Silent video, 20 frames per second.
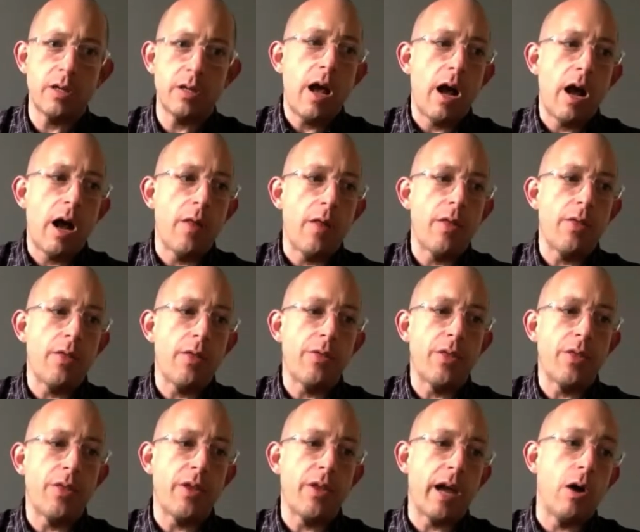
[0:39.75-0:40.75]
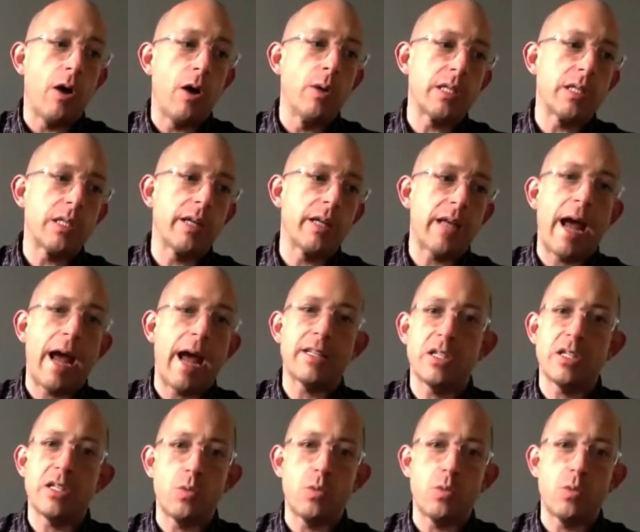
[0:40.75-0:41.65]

the thing I always like to ask is,